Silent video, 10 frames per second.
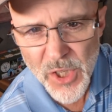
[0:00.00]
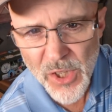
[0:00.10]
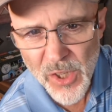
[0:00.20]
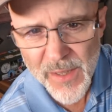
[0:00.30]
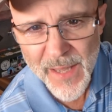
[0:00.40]
you could
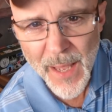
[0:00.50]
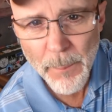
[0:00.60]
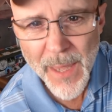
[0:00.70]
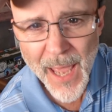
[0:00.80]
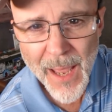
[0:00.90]
look at the
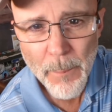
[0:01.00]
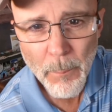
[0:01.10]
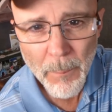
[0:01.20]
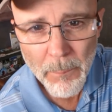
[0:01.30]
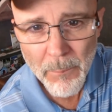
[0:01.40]

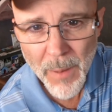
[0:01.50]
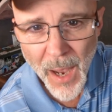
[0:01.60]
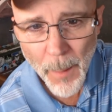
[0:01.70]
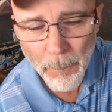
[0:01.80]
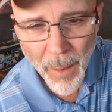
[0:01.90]

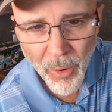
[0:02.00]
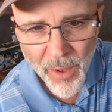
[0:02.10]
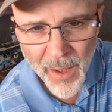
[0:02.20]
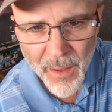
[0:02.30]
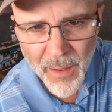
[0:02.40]
MKM
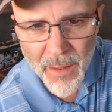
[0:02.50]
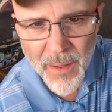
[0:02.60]
Malga.